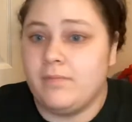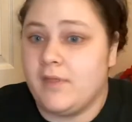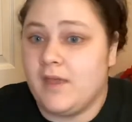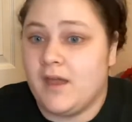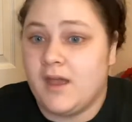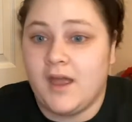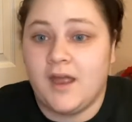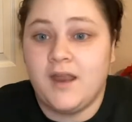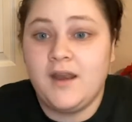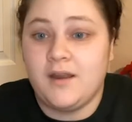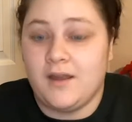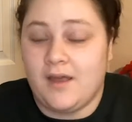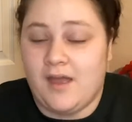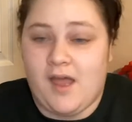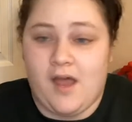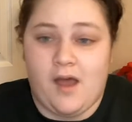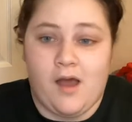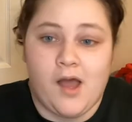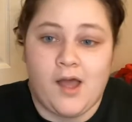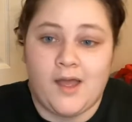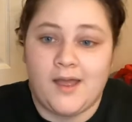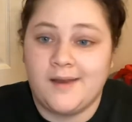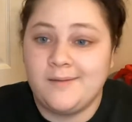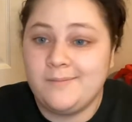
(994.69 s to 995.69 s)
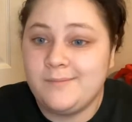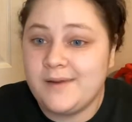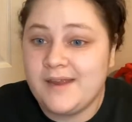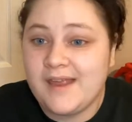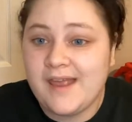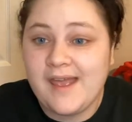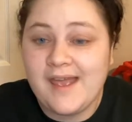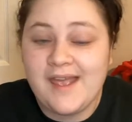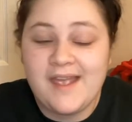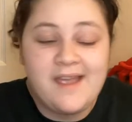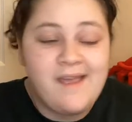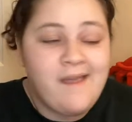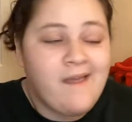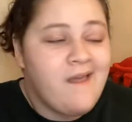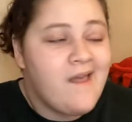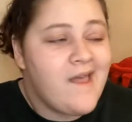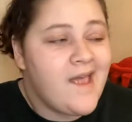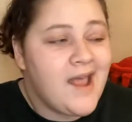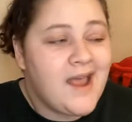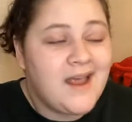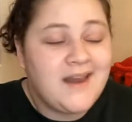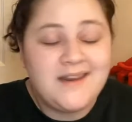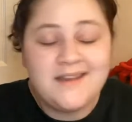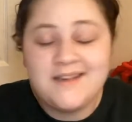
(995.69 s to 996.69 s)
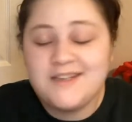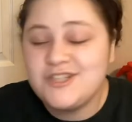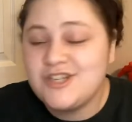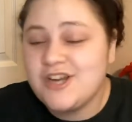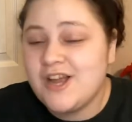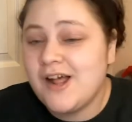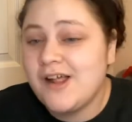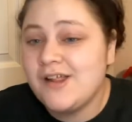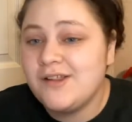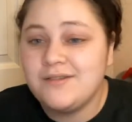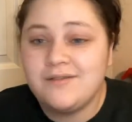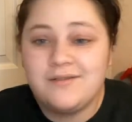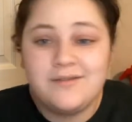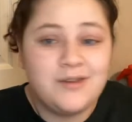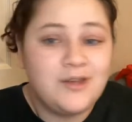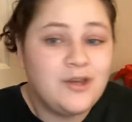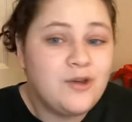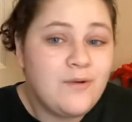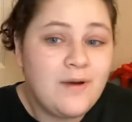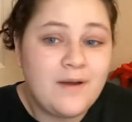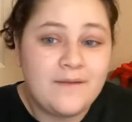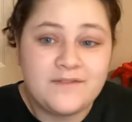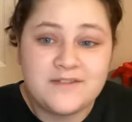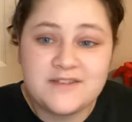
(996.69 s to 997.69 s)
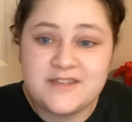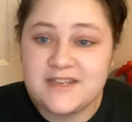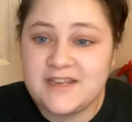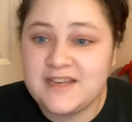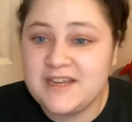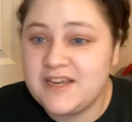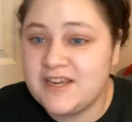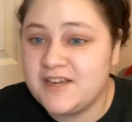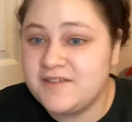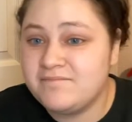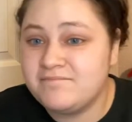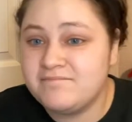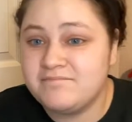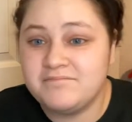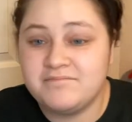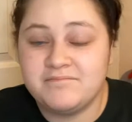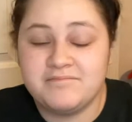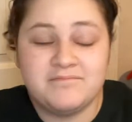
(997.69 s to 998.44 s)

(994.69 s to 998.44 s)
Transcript: NBA, NHL, UFC,